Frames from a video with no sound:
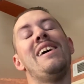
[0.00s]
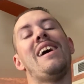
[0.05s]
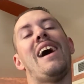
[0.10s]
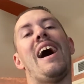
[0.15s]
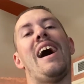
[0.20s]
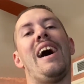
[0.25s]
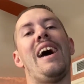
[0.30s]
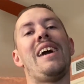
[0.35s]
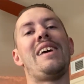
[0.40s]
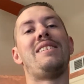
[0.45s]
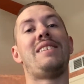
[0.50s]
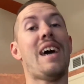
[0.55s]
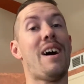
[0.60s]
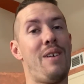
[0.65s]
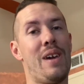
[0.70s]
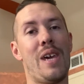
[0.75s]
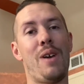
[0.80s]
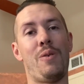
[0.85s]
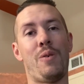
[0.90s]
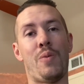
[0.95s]
I
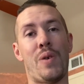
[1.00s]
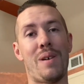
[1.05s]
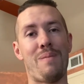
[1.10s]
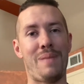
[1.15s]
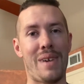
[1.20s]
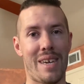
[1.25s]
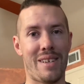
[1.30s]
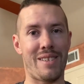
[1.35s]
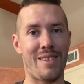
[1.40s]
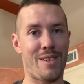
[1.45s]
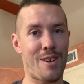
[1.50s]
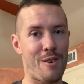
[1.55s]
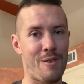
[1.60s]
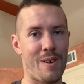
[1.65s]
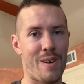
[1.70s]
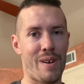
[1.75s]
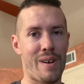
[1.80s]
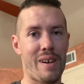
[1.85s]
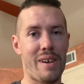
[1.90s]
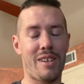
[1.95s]
doubt he would want me as his
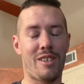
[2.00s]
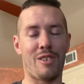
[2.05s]
owner